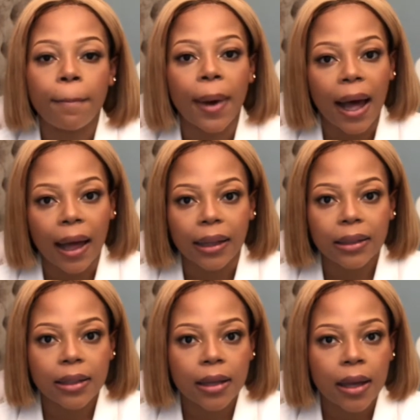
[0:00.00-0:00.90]

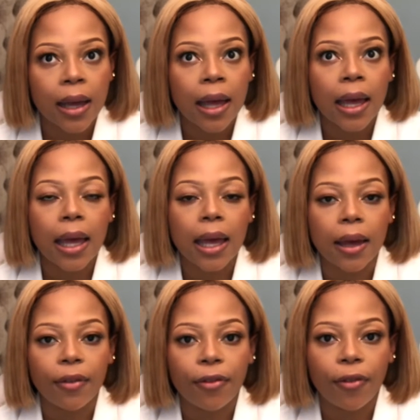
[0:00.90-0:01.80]
but
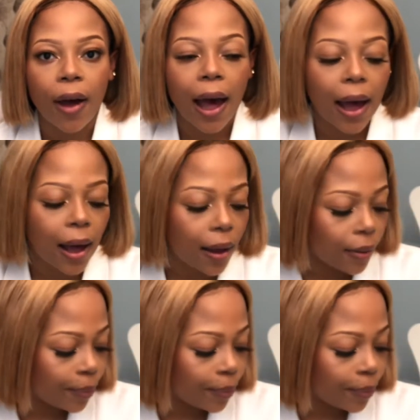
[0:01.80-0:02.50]
if uh,